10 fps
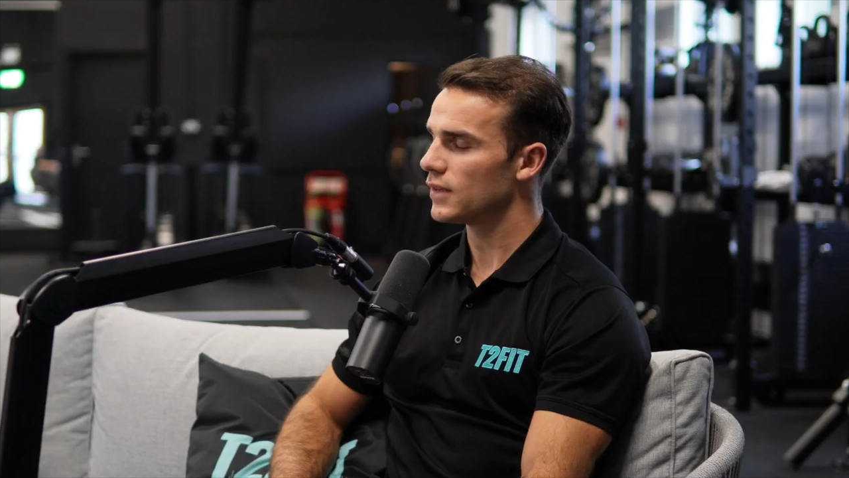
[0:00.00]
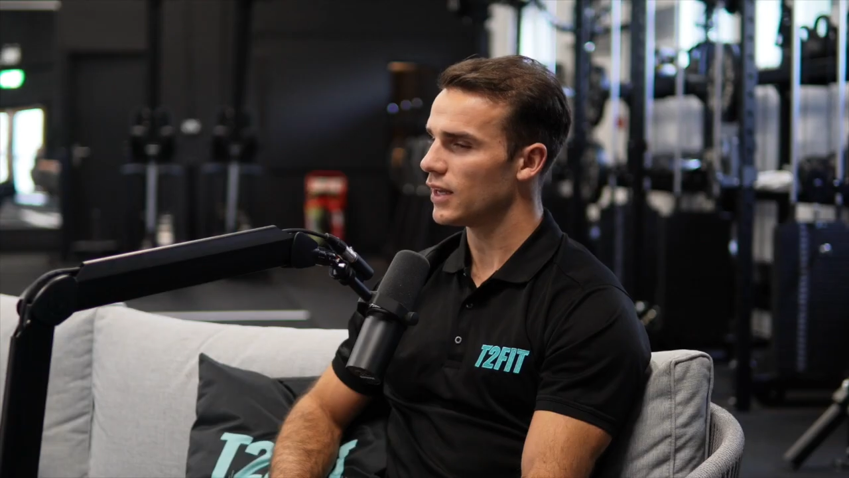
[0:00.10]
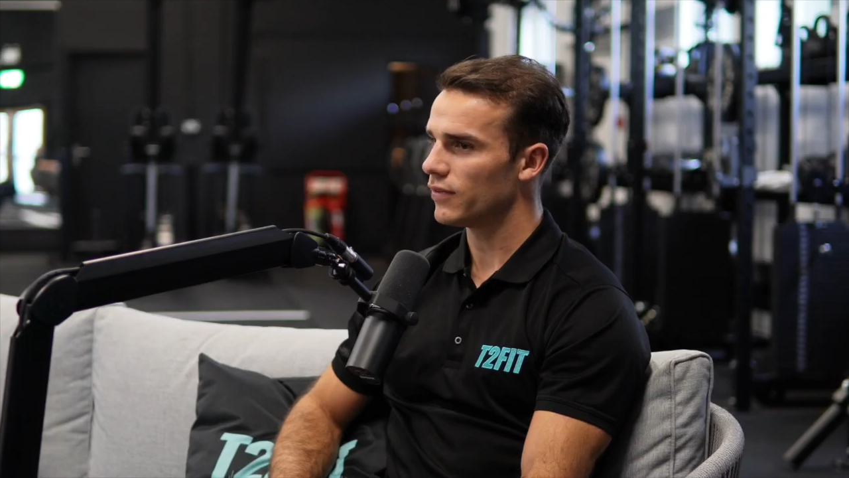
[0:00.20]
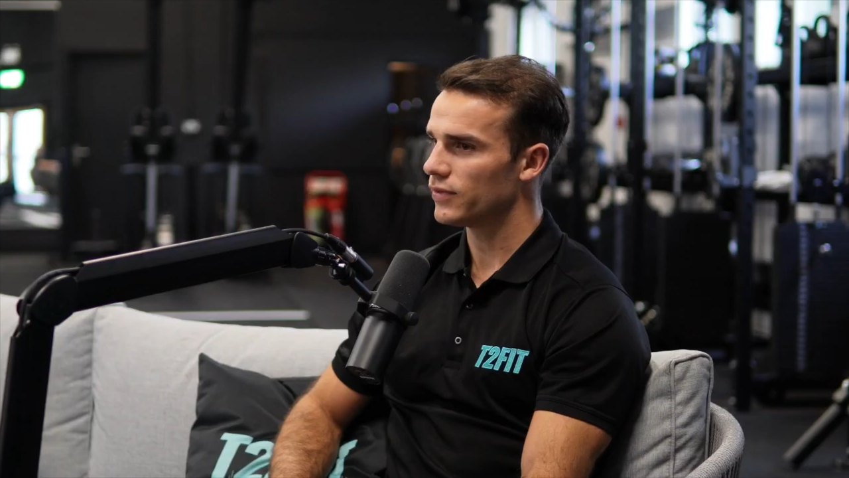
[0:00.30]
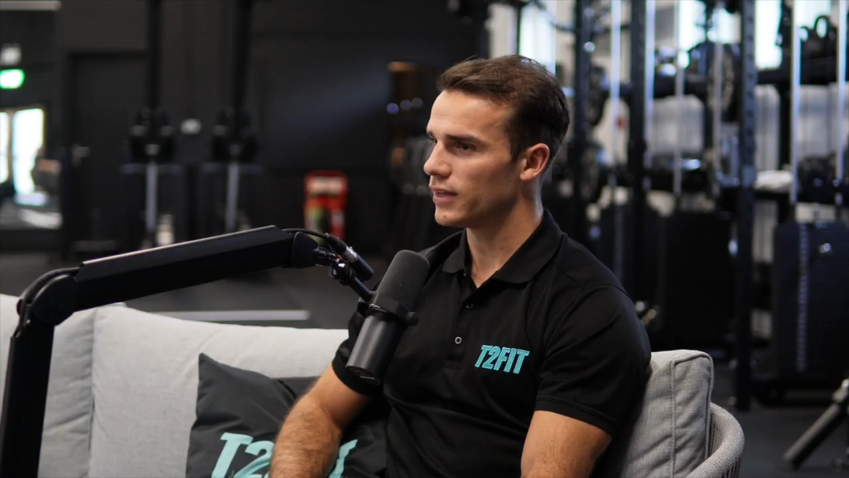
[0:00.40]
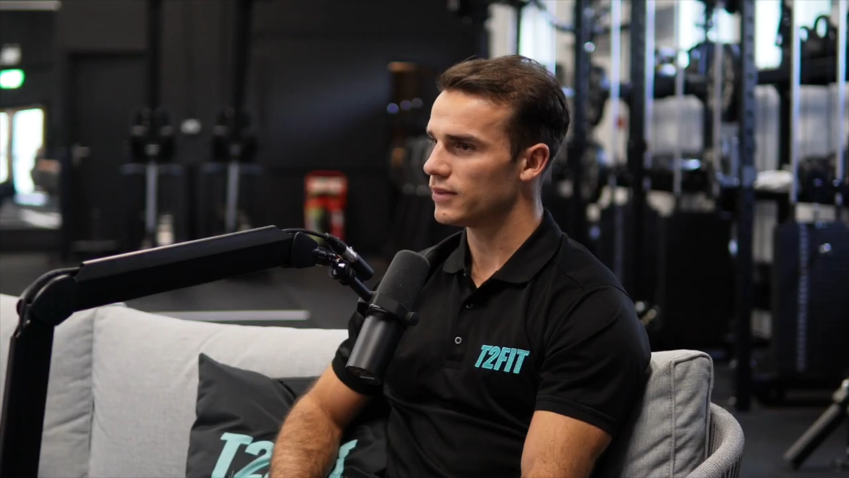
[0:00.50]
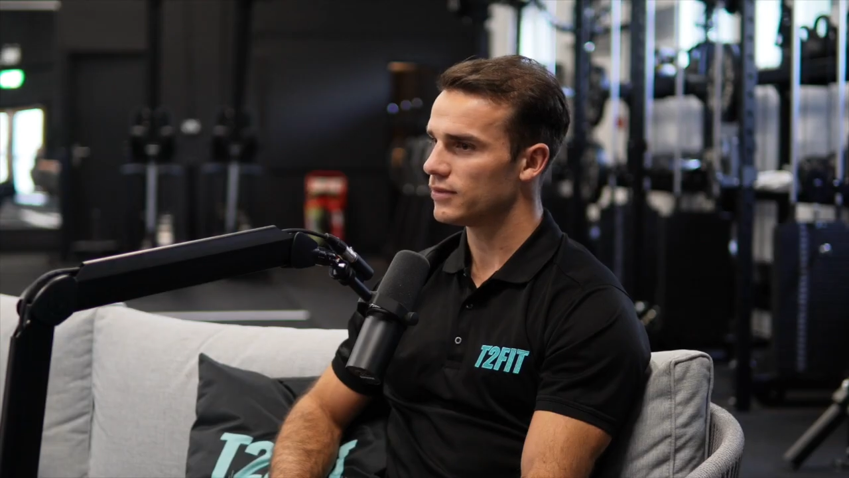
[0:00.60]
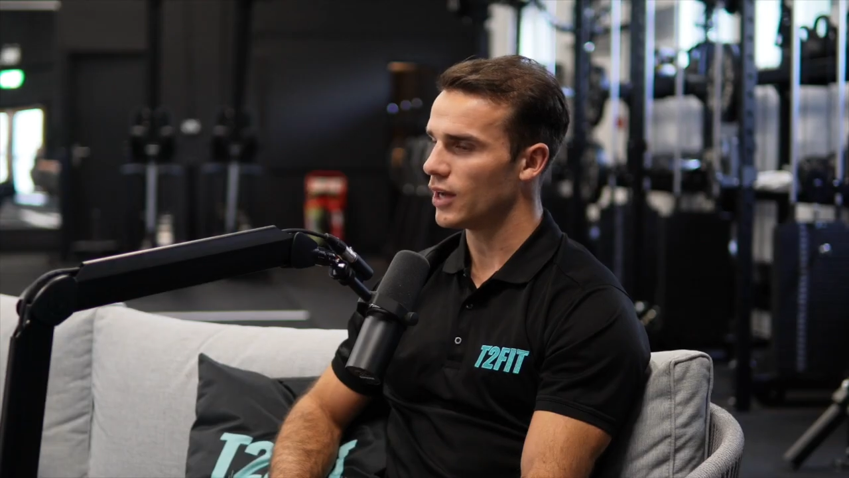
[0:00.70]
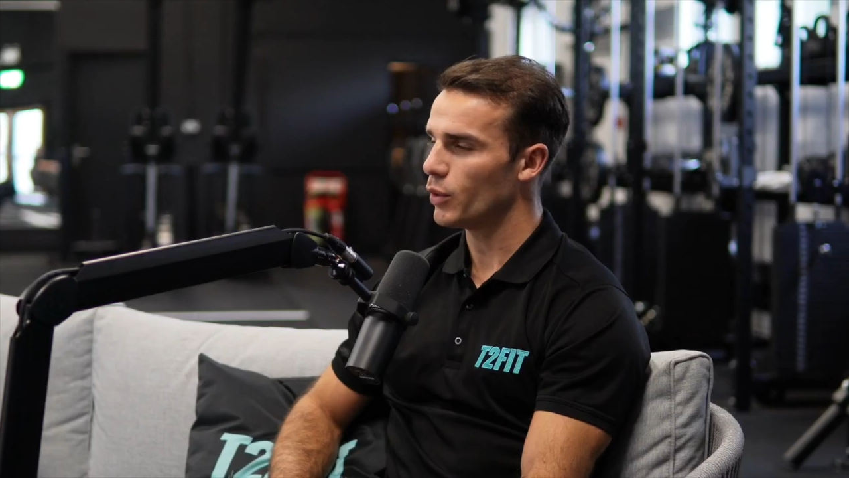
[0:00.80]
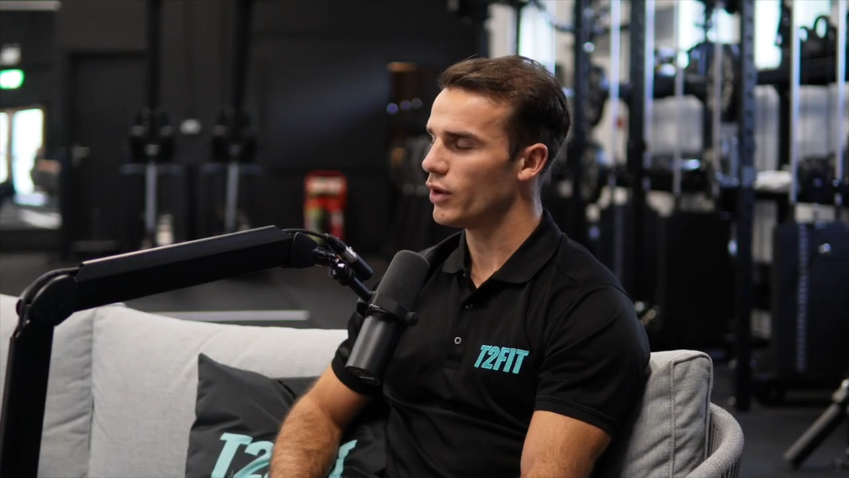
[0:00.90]
I love that.
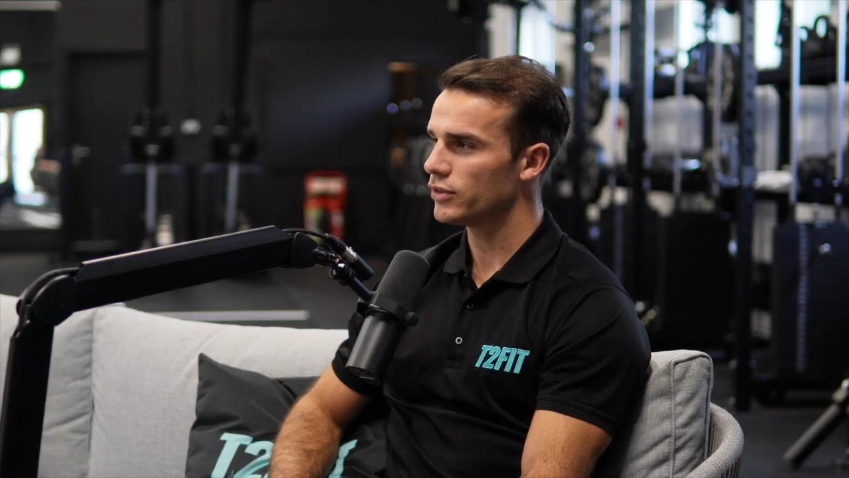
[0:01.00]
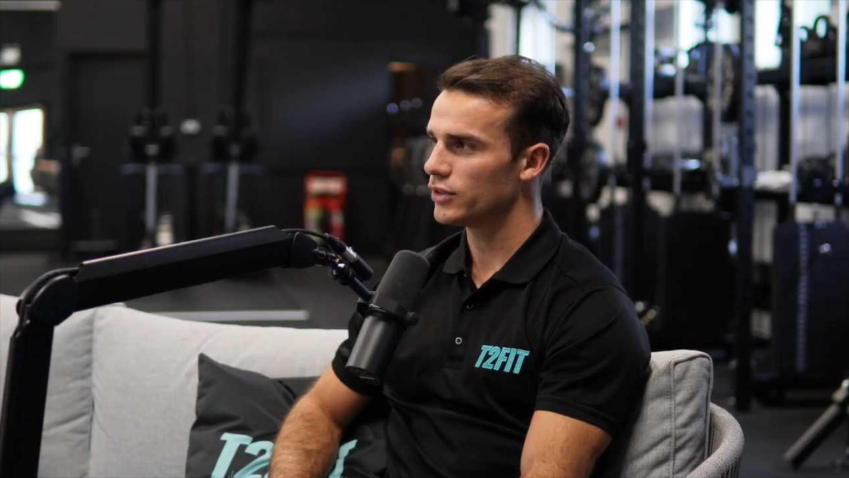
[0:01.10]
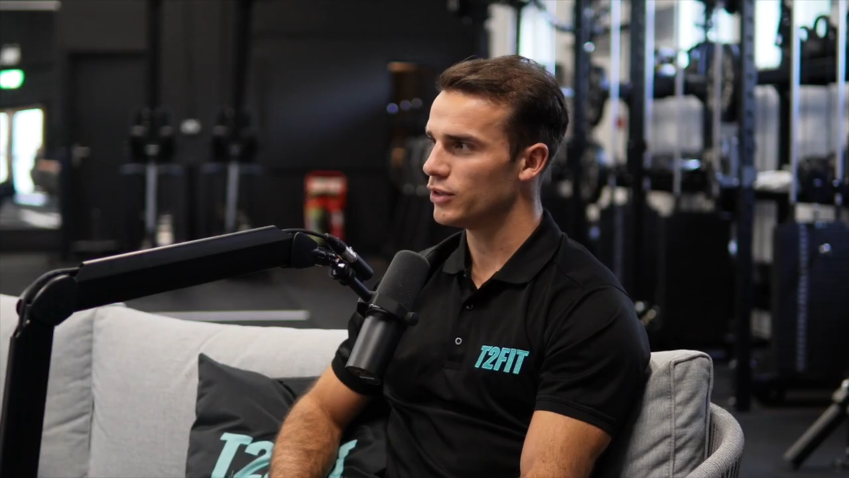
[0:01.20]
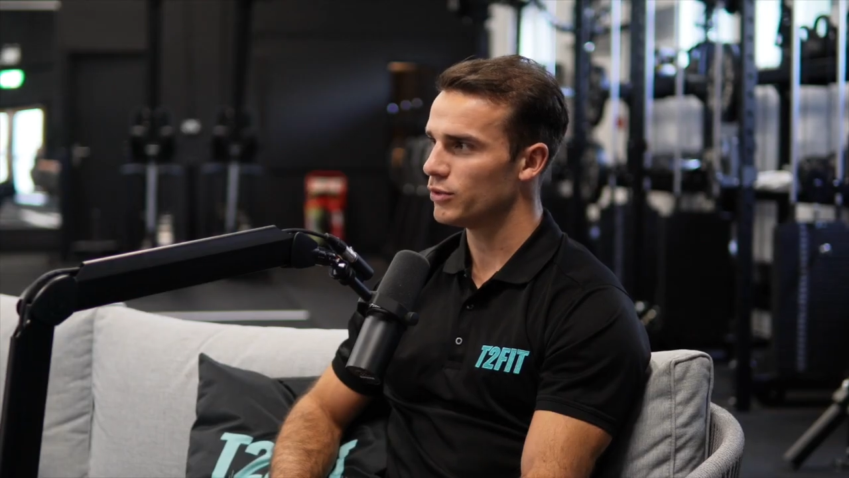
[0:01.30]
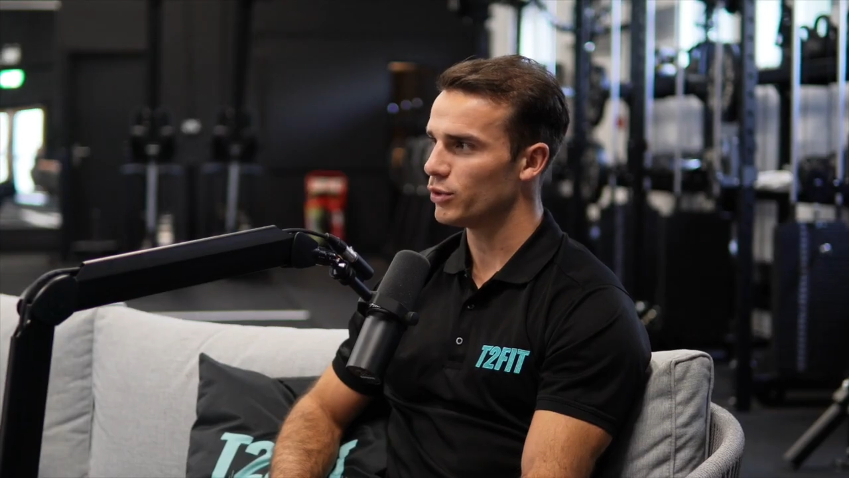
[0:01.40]
I won't ask you